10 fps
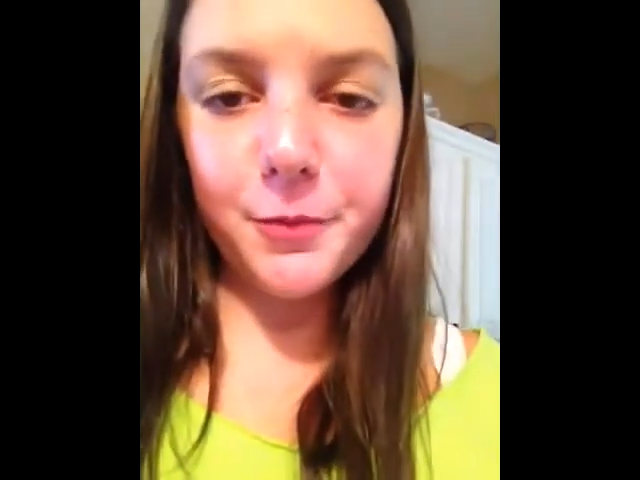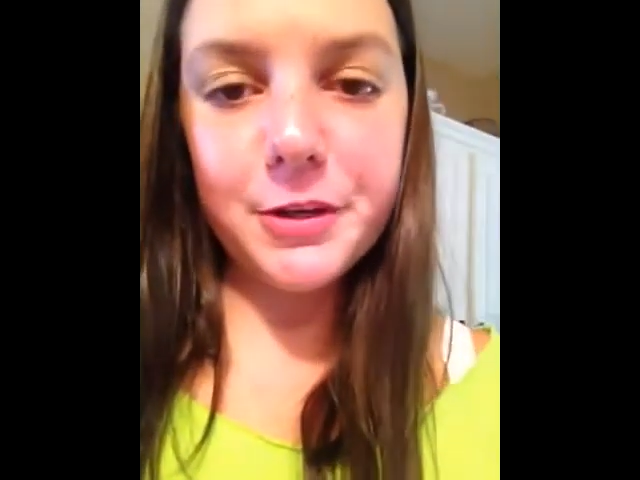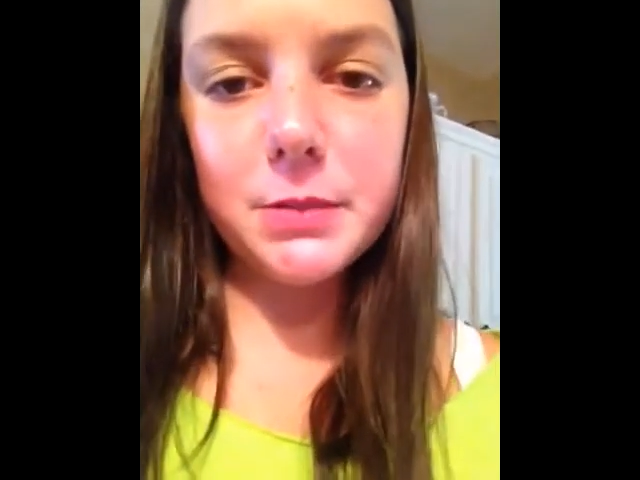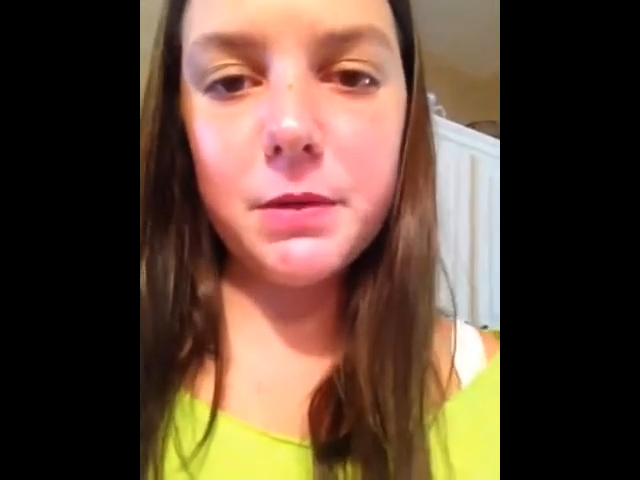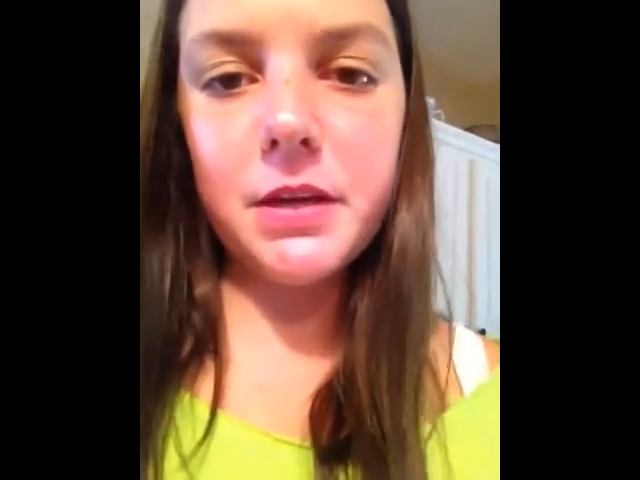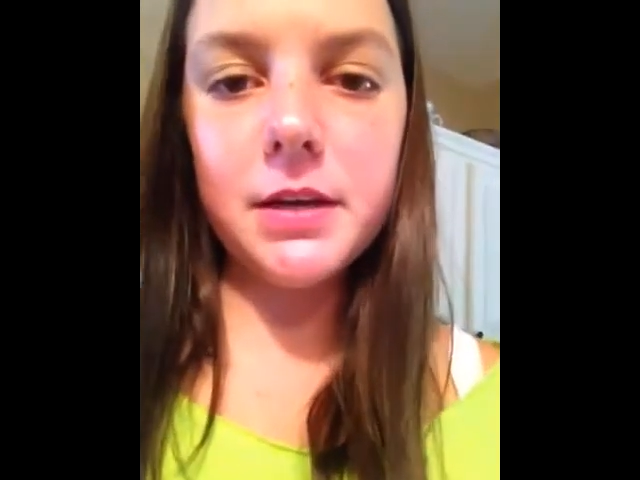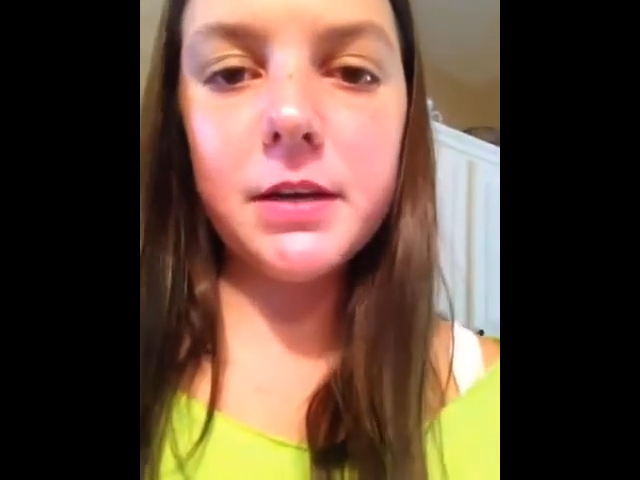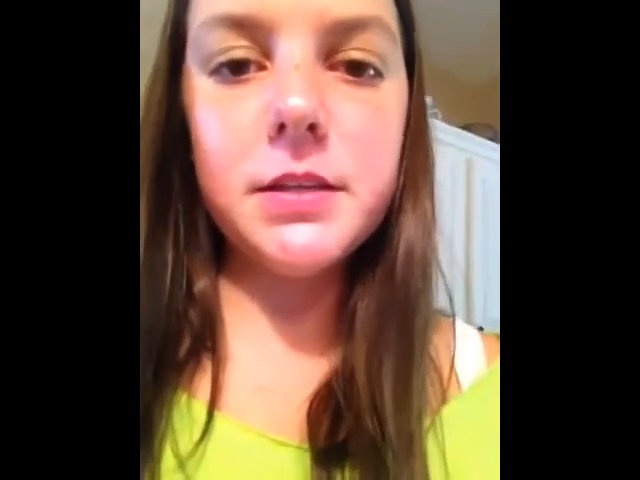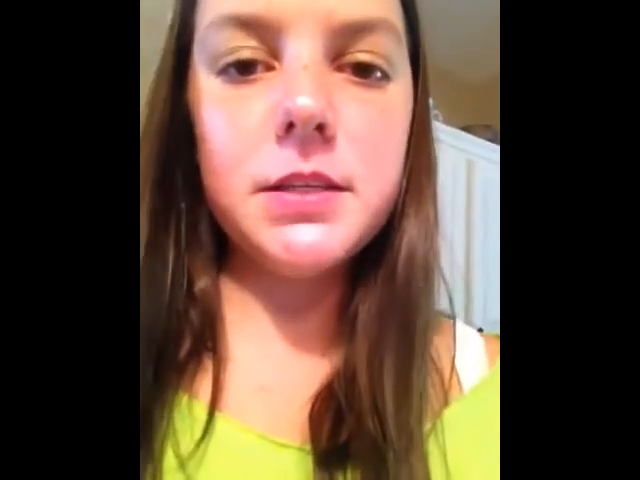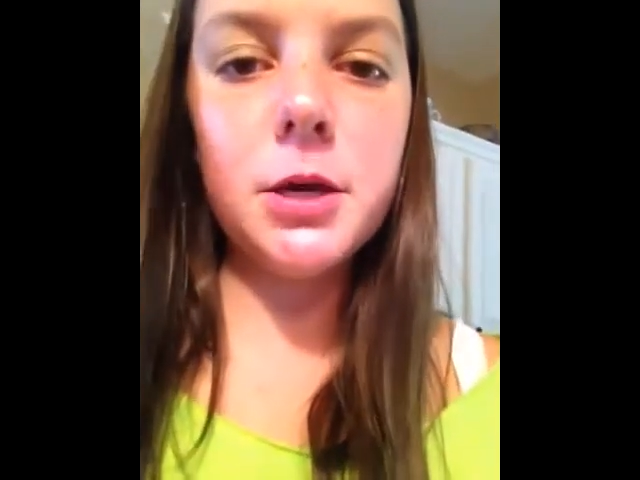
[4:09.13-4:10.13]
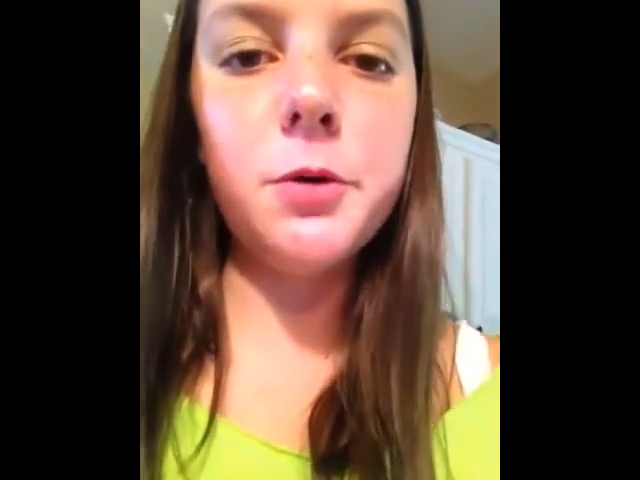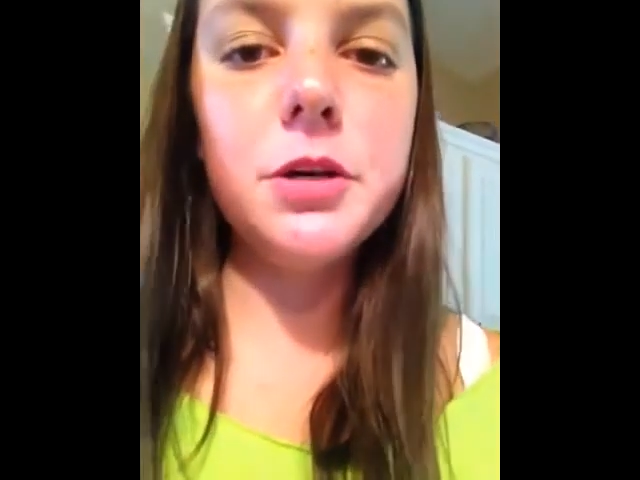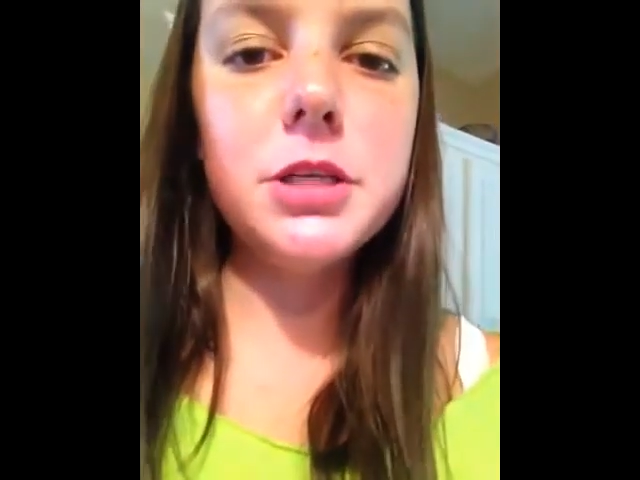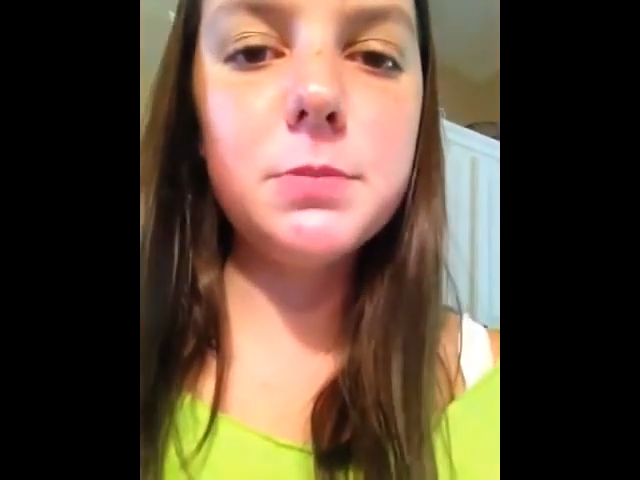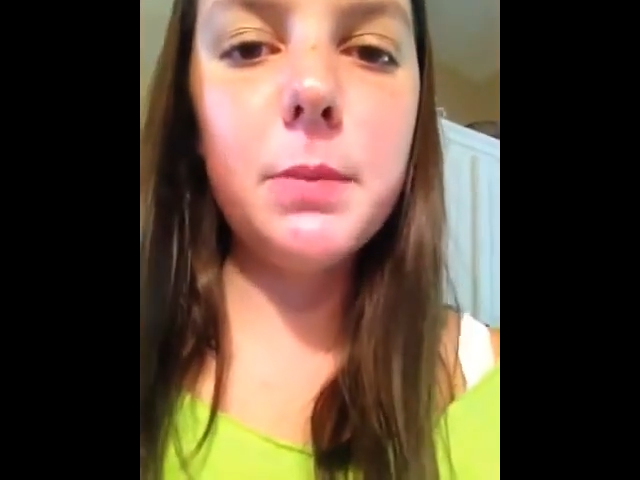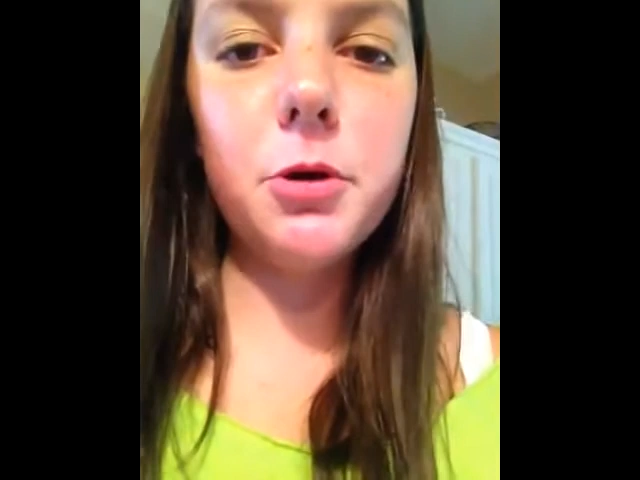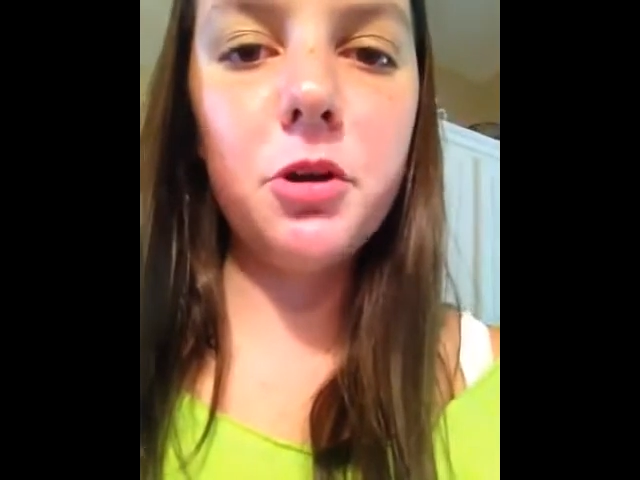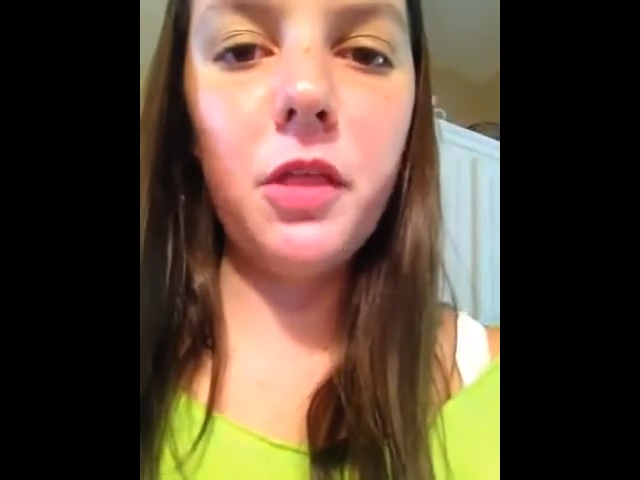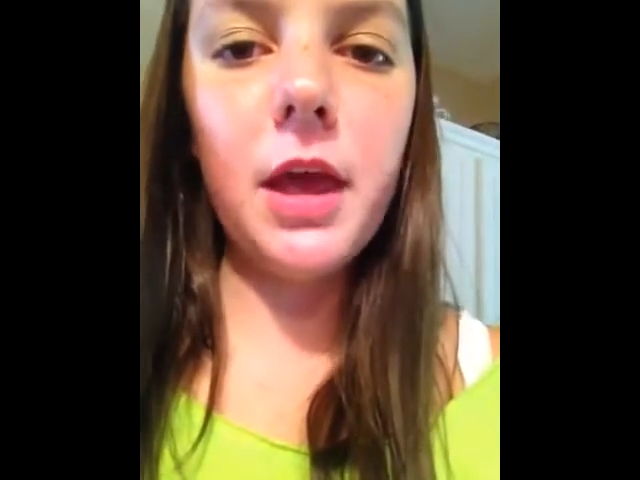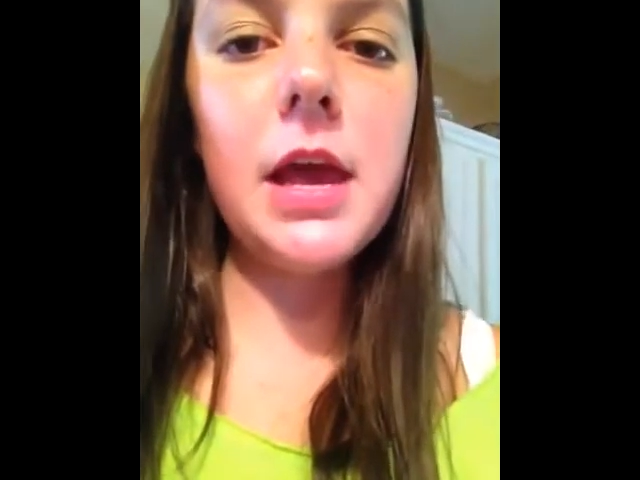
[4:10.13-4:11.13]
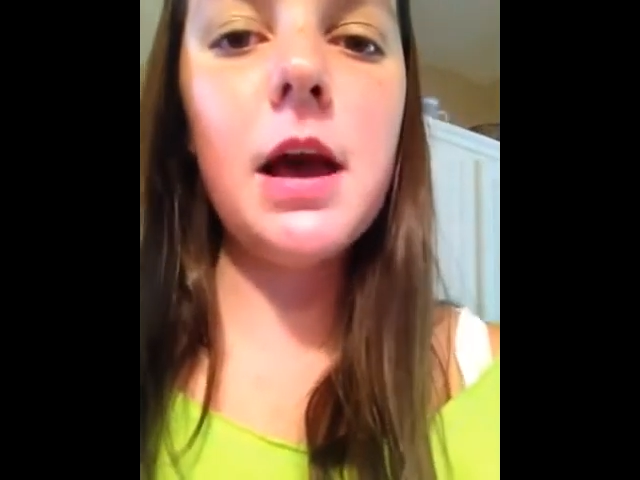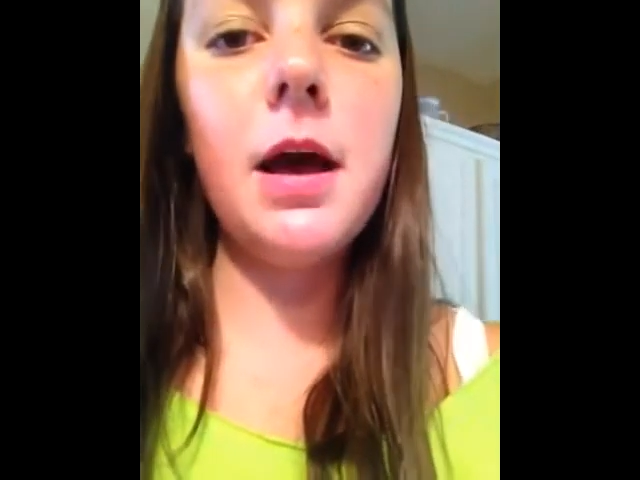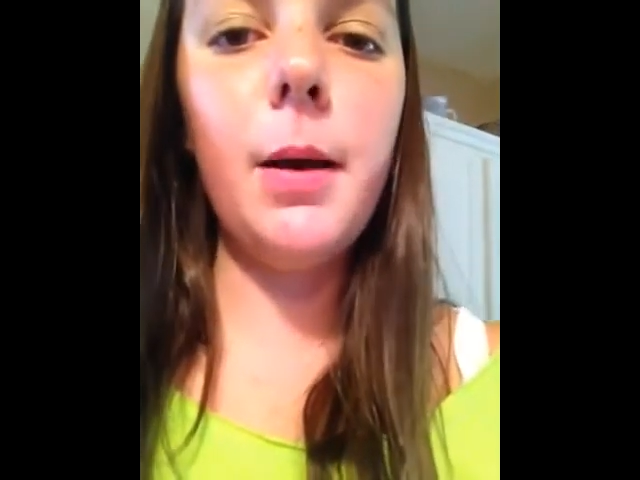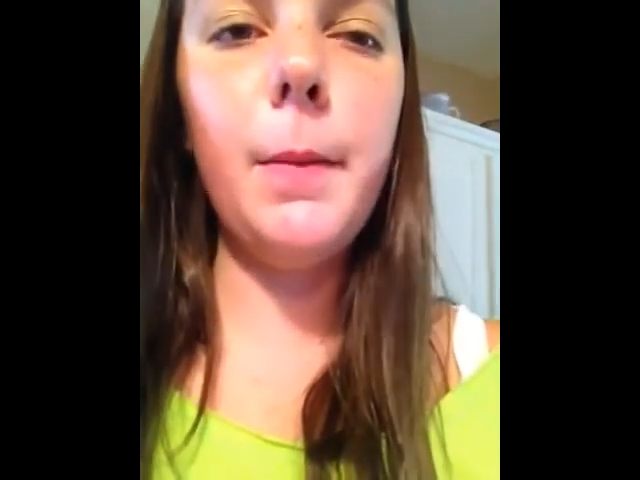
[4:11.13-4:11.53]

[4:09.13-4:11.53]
was because it was my birthday,